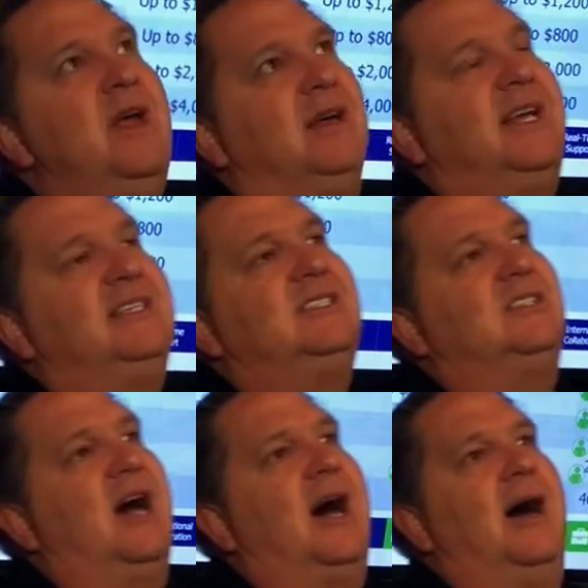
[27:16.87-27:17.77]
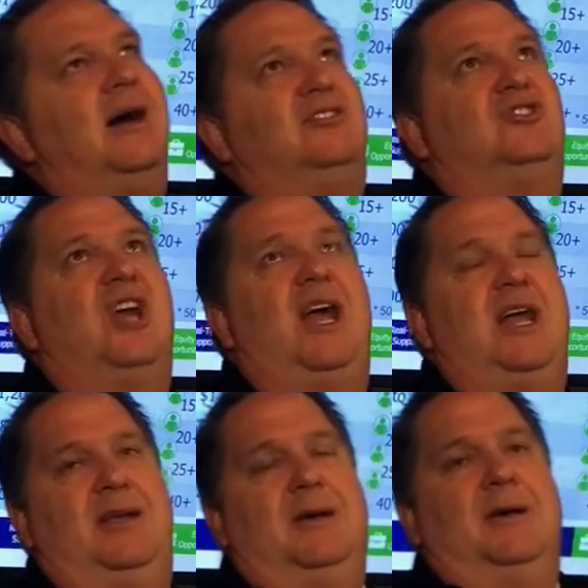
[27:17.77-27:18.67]
gets,
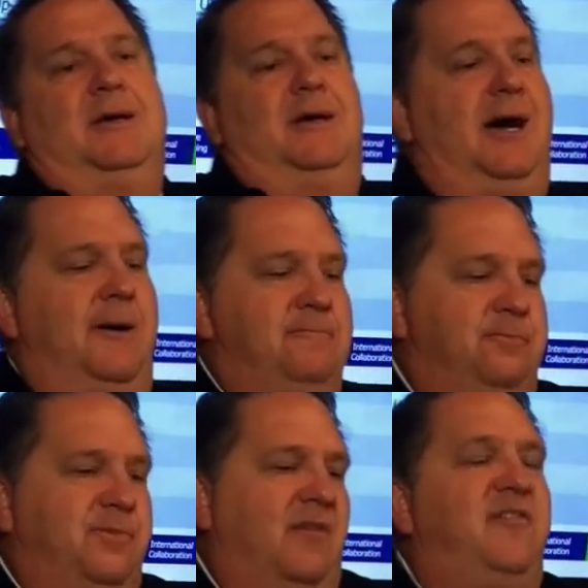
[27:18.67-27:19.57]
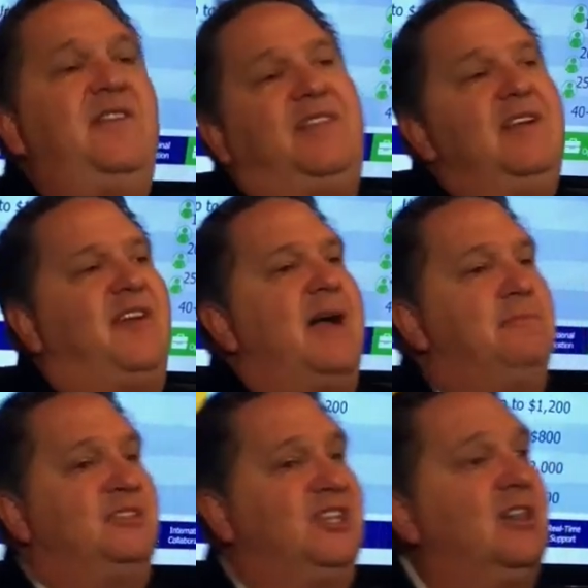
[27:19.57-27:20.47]
say,
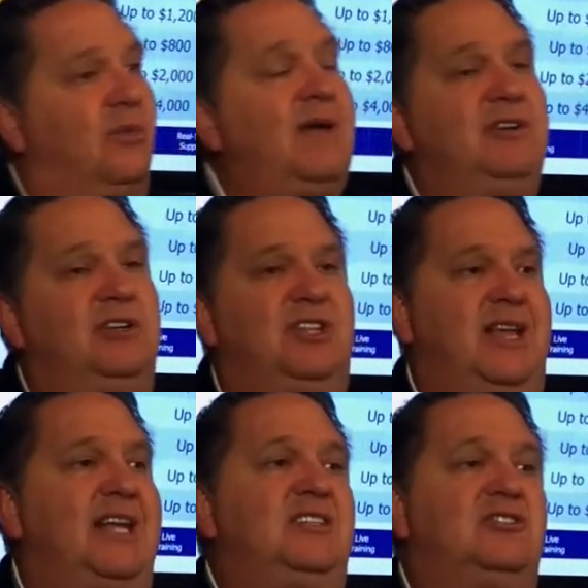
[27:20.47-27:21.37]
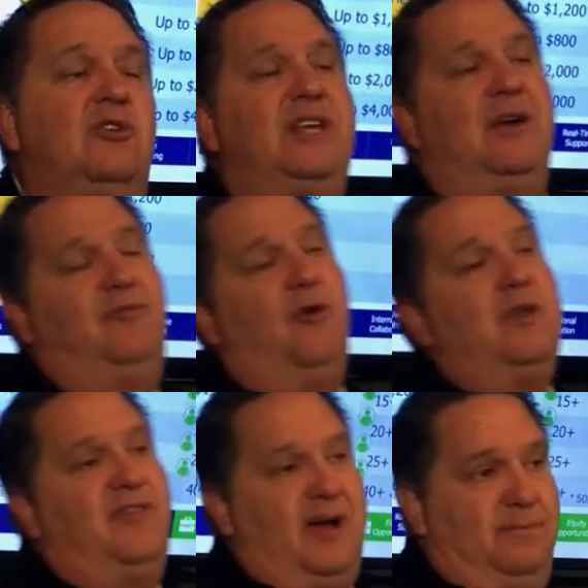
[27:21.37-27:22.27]
55% of the revenues and the agents only get
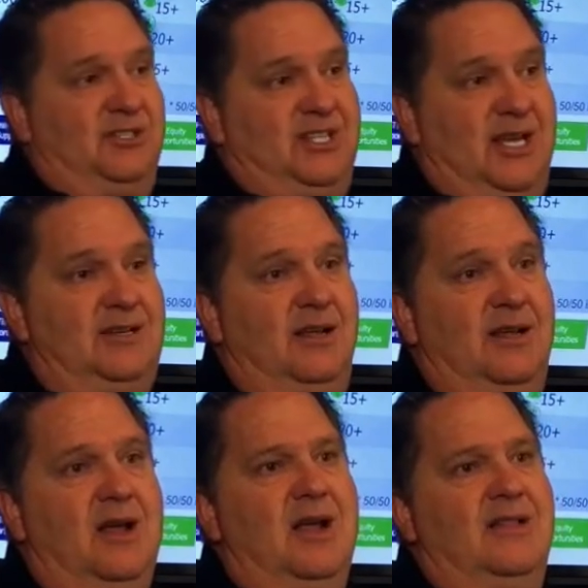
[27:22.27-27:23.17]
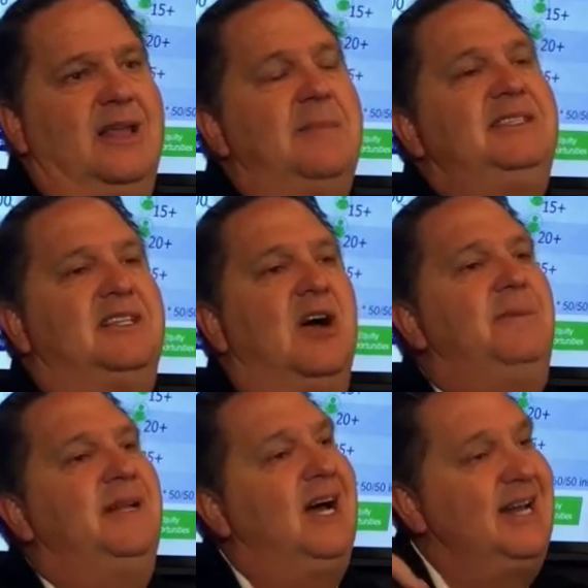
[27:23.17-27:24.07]
45%, that means the
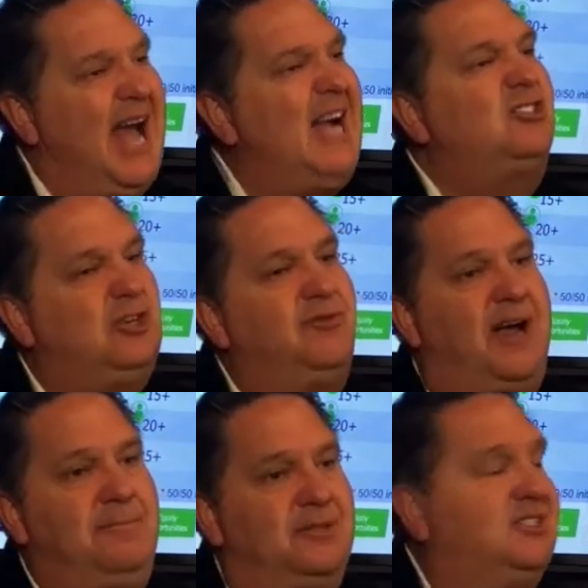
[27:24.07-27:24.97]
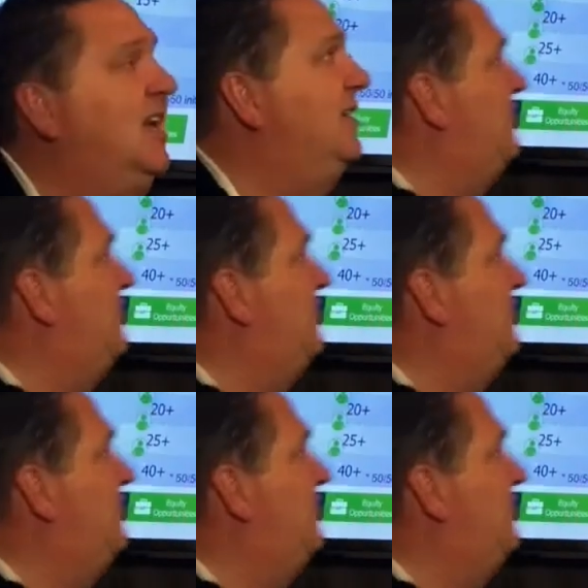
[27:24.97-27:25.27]
company got an extra 5%. So